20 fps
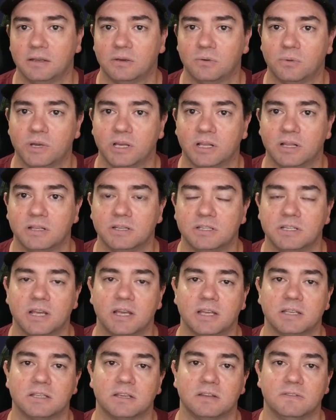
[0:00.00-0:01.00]

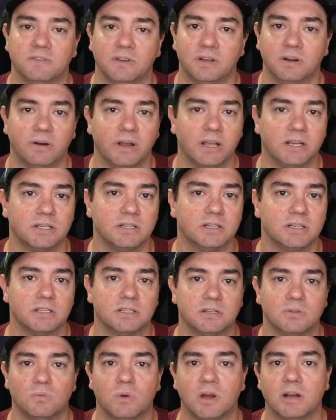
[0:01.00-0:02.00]
quick-lint-js configuration just
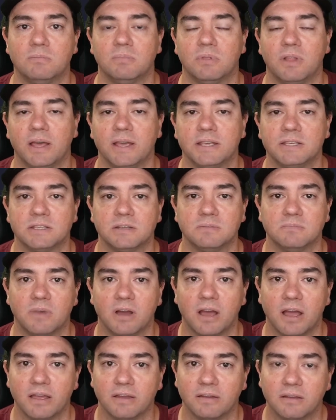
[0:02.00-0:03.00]
to one place in
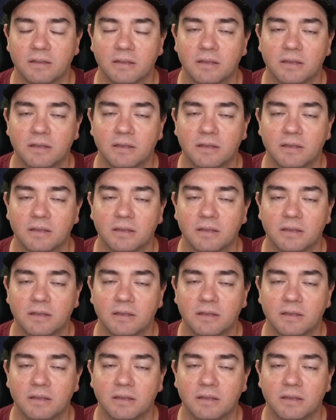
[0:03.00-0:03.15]
my